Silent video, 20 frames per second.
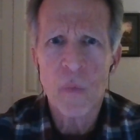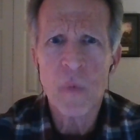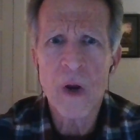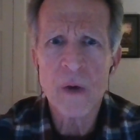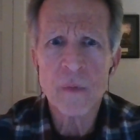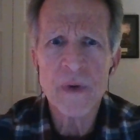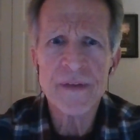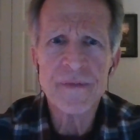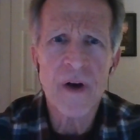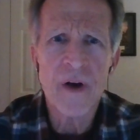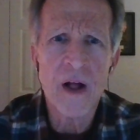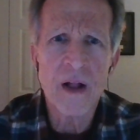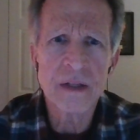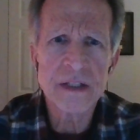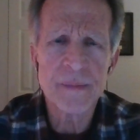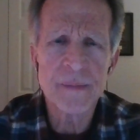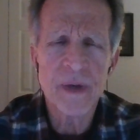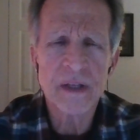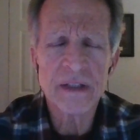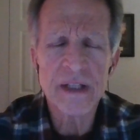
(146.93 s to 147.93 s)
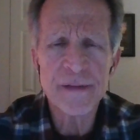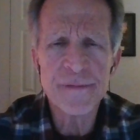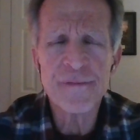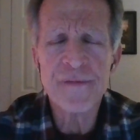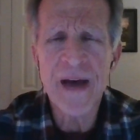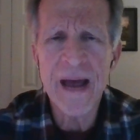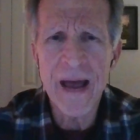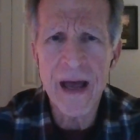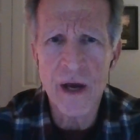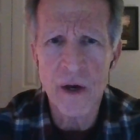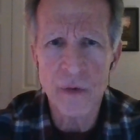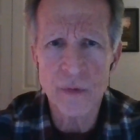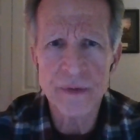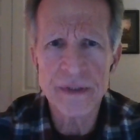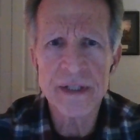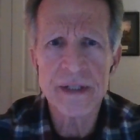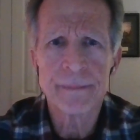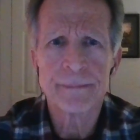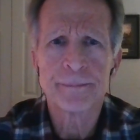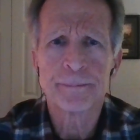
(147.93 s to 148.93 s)
what we've ultimately
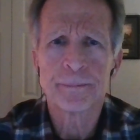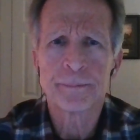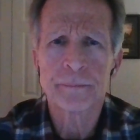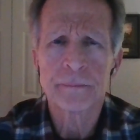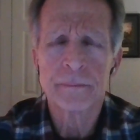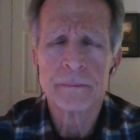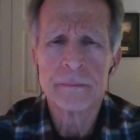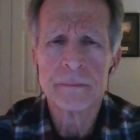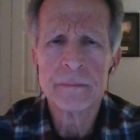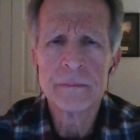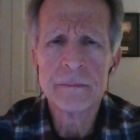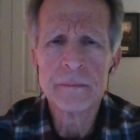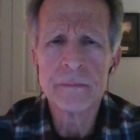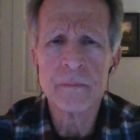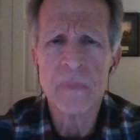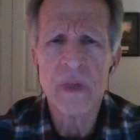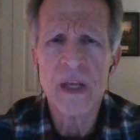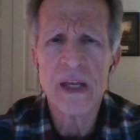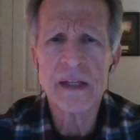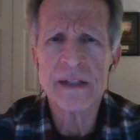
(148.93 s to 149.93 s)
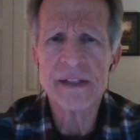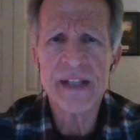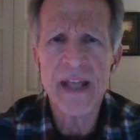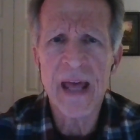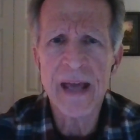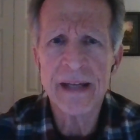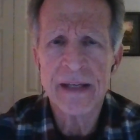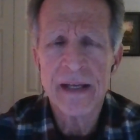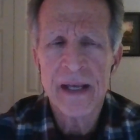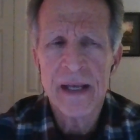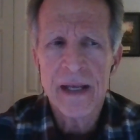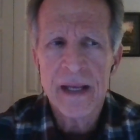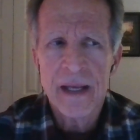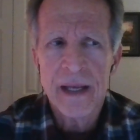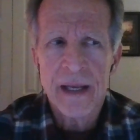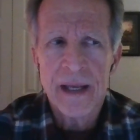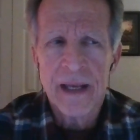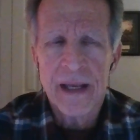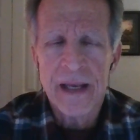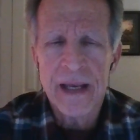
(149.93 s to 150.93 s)
found is that
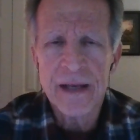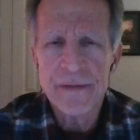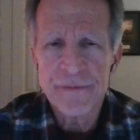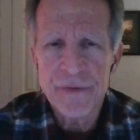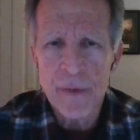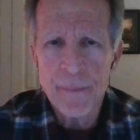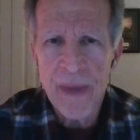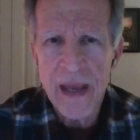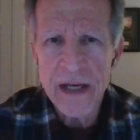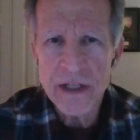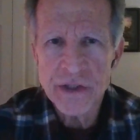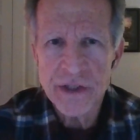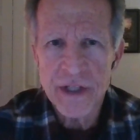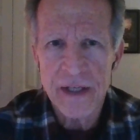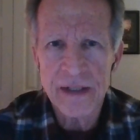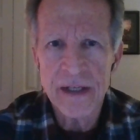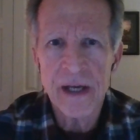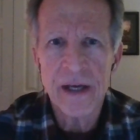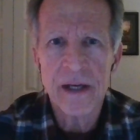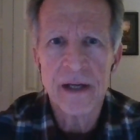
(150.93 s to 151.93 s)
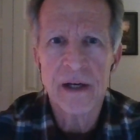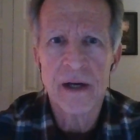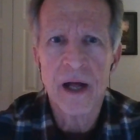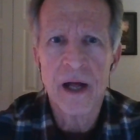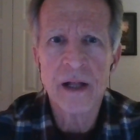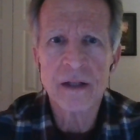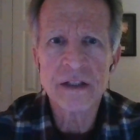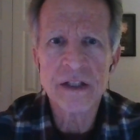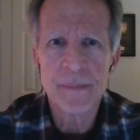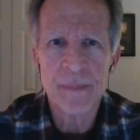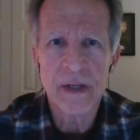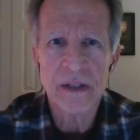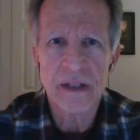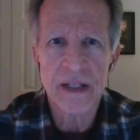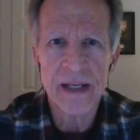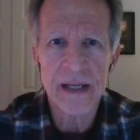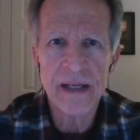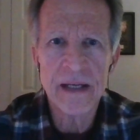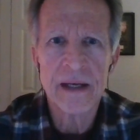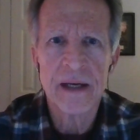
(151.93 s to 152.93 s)
information
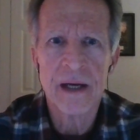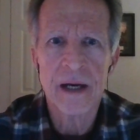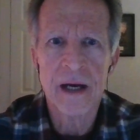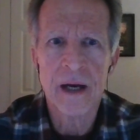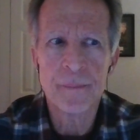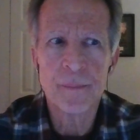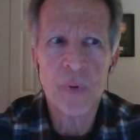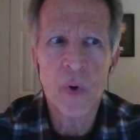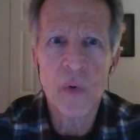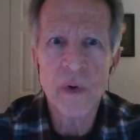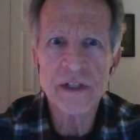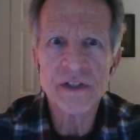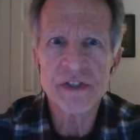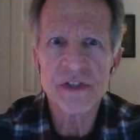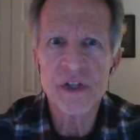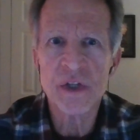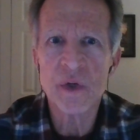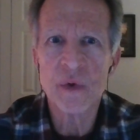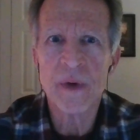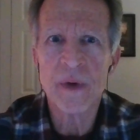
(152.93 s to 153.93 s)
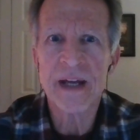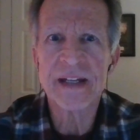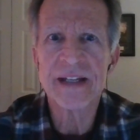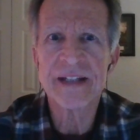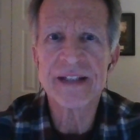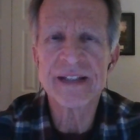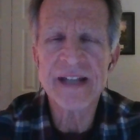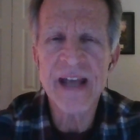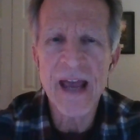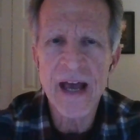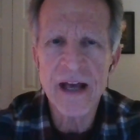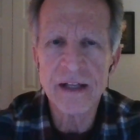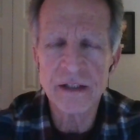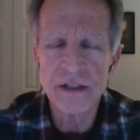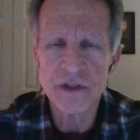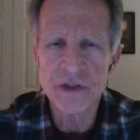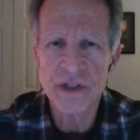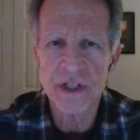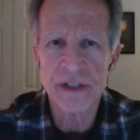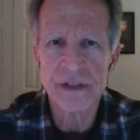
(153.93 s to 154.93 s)
ultimately um, points to an
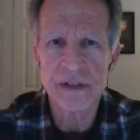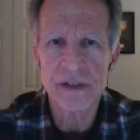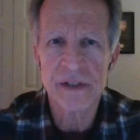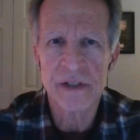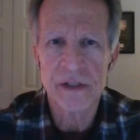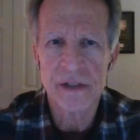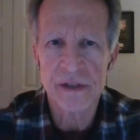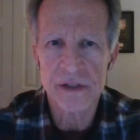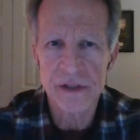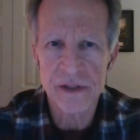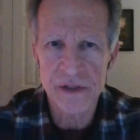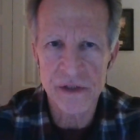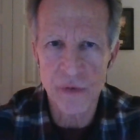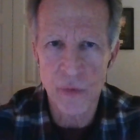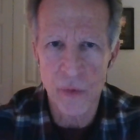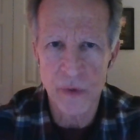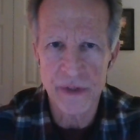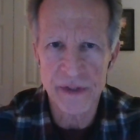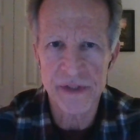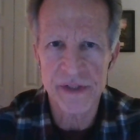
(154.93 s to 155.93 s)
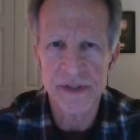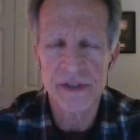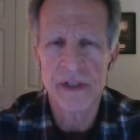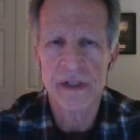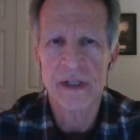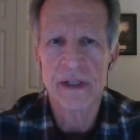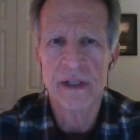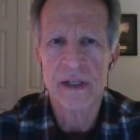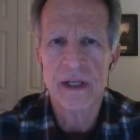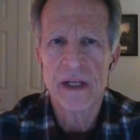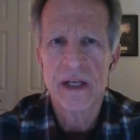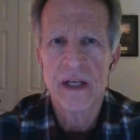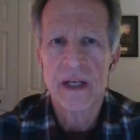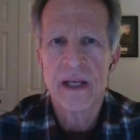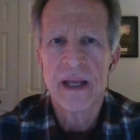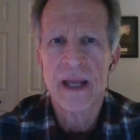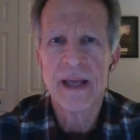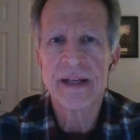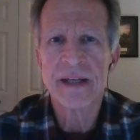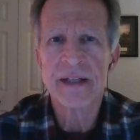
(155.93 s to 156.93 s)
intelligent source.
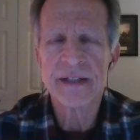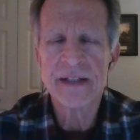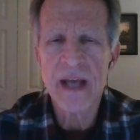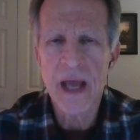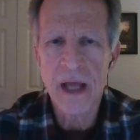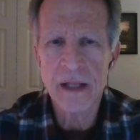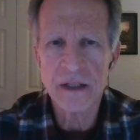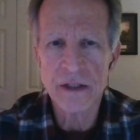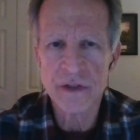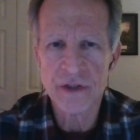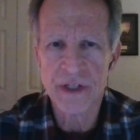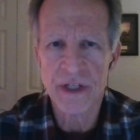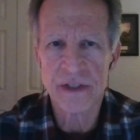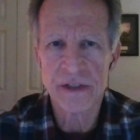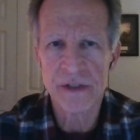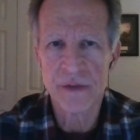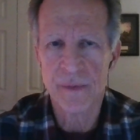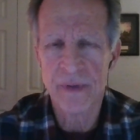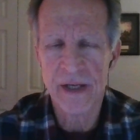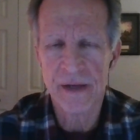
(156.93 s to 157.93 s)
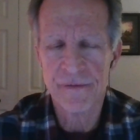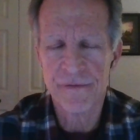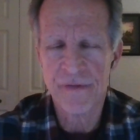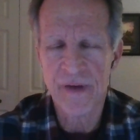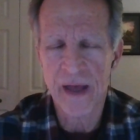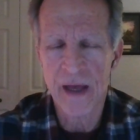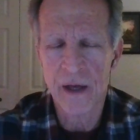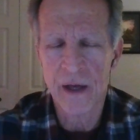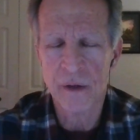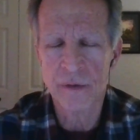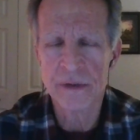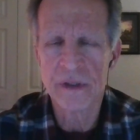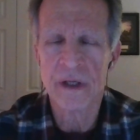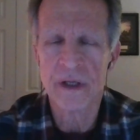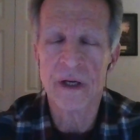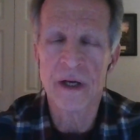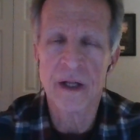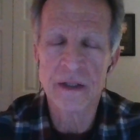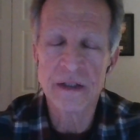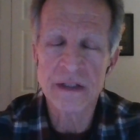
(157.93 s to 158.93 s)
And intelligence, we have found,
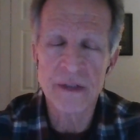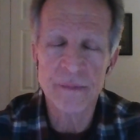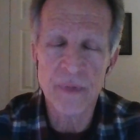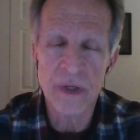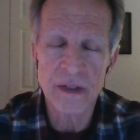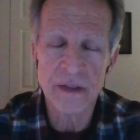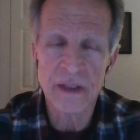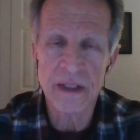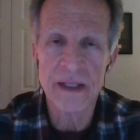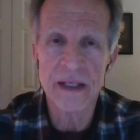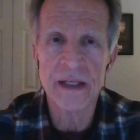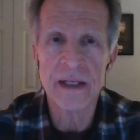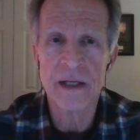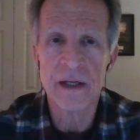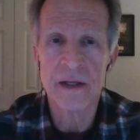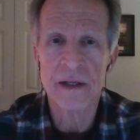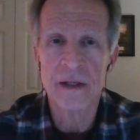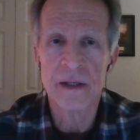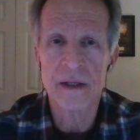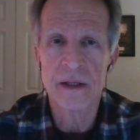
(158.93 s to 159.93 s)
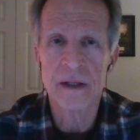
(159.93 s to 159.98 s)
ultimately